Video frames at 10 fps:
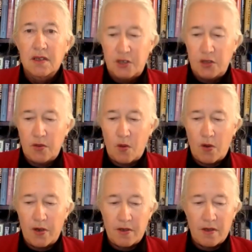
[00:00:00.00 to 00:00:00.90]
to
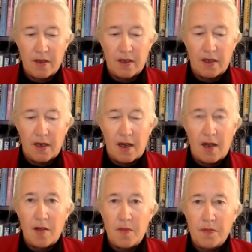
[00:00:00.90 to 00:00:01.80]
oil,
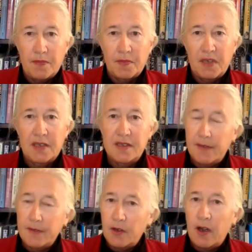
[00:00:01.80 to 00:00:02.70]
um, because
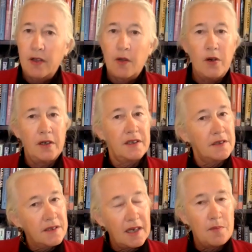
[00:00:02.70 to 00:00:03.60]
after all, oil
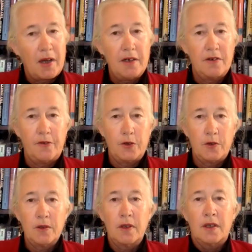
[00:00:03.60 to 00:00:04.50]
is a
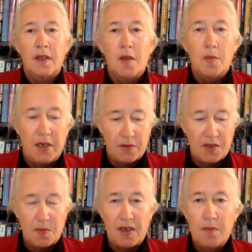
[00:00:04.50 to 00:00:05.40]
biofuel, but it
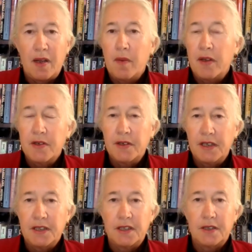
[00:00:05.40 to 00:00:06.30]
was made by Mother
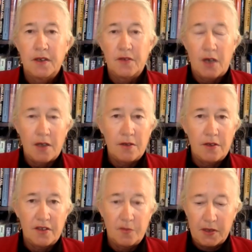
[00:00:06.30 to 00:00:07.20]
Nature over
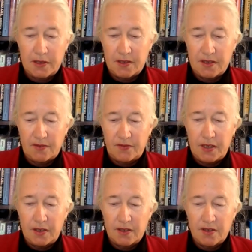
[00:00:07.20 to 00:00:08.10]
hundreds of millions of
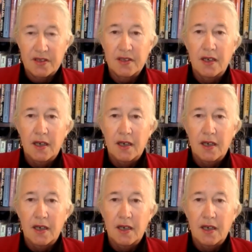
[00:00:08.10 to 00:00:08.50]
years